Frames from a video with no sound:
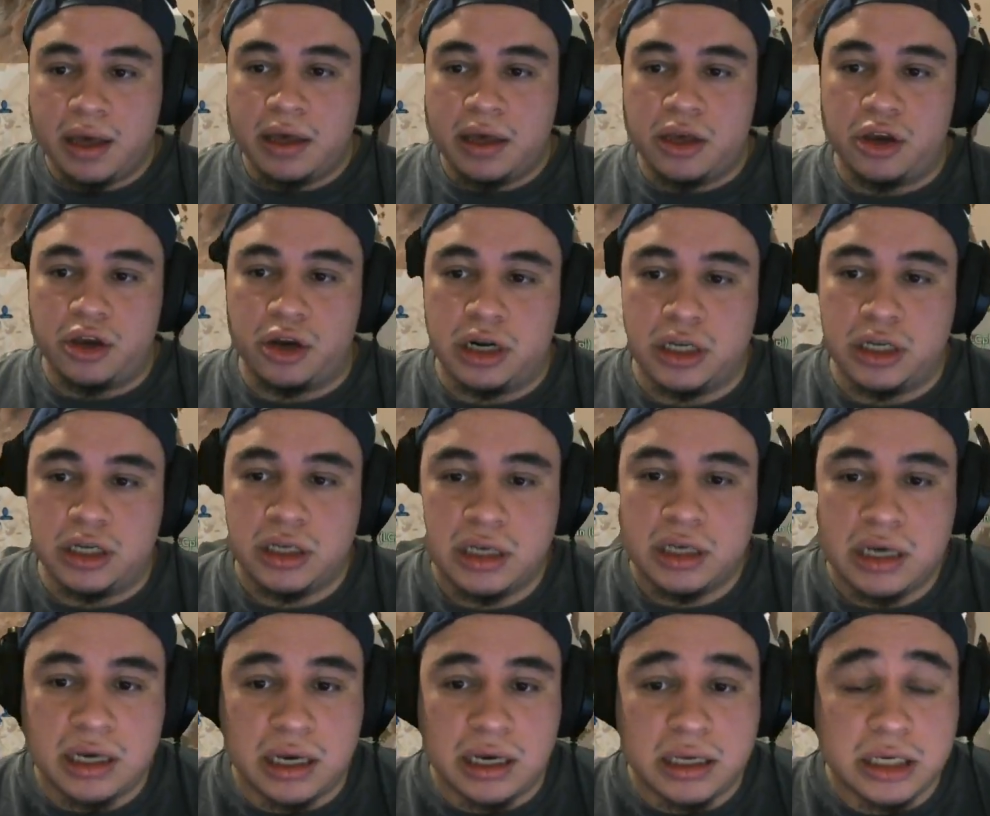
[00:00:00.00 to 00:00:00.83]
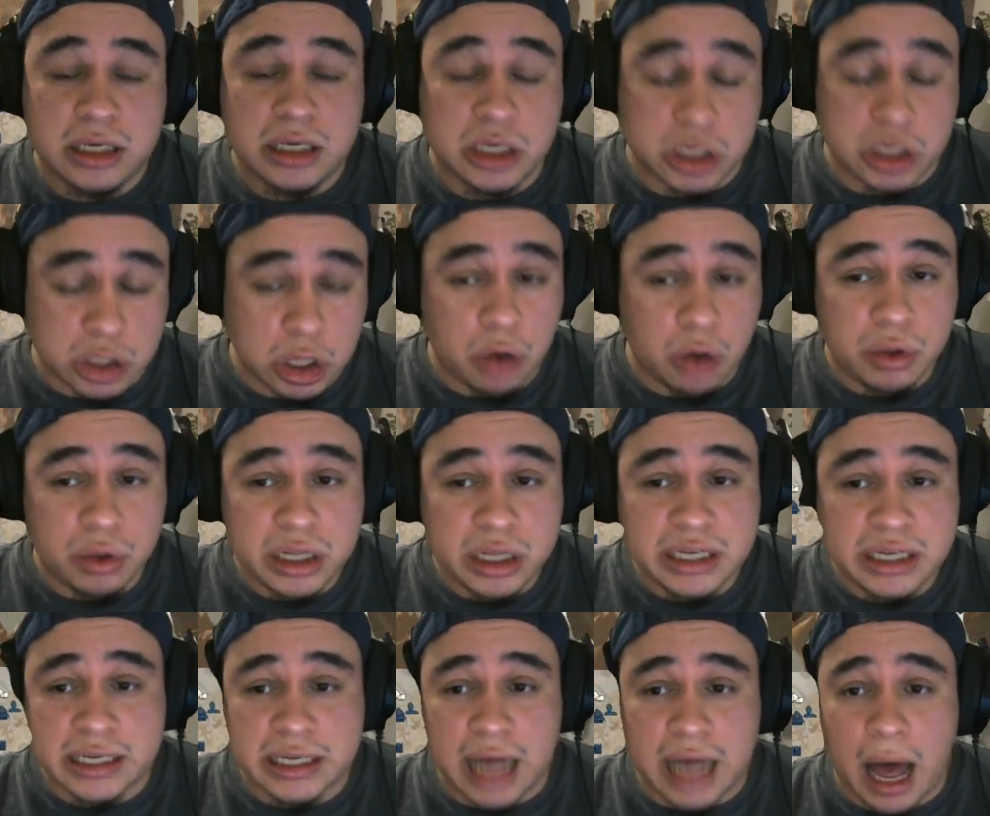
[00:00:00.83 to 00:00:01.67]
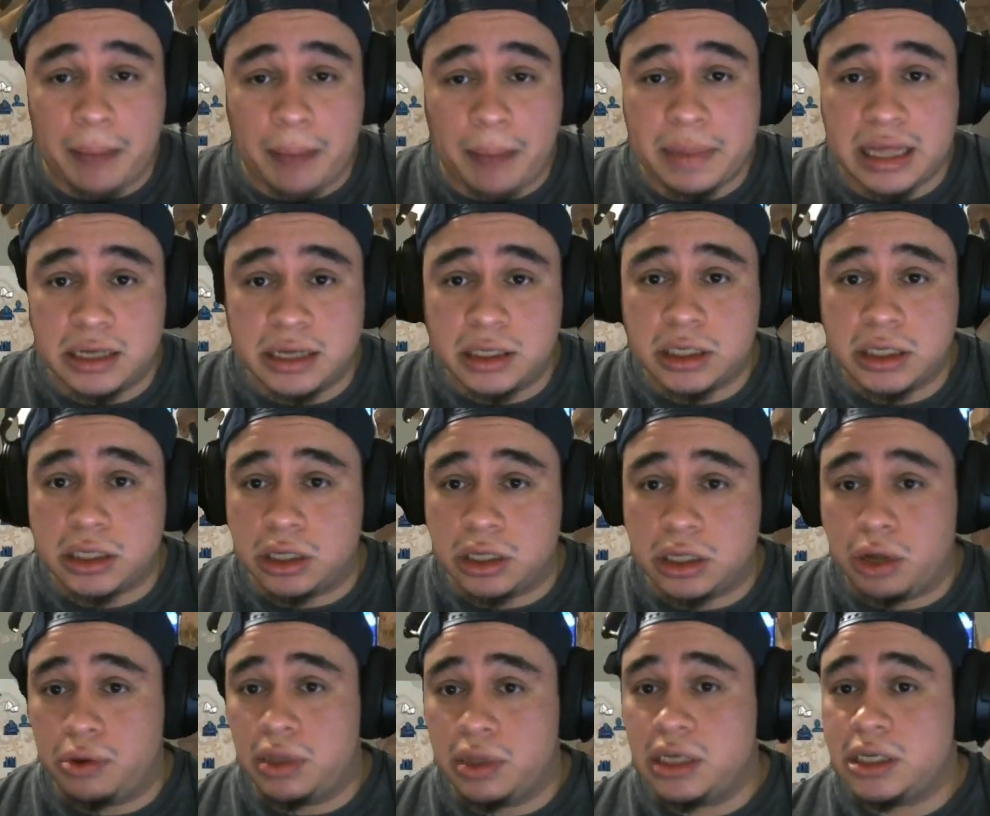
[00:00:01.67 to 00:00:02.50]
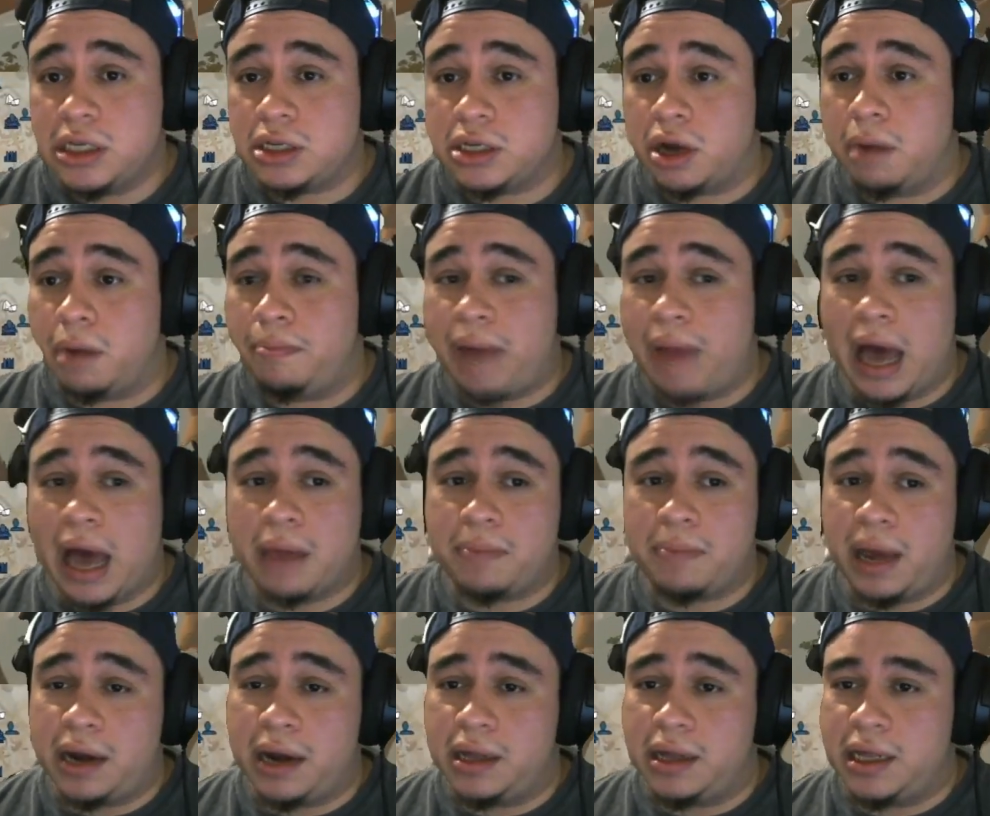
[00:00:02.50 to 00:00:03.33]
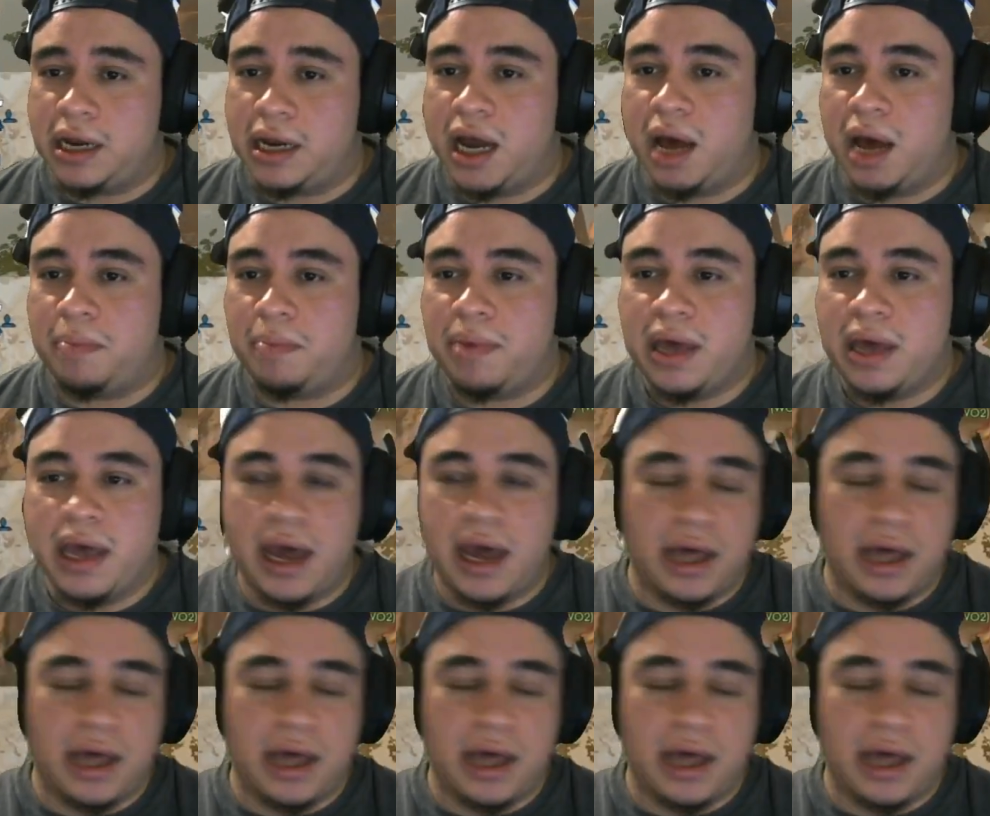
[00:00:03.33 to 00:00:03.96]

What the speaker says: You're going to slowly stop and then slowly start backpedaling up.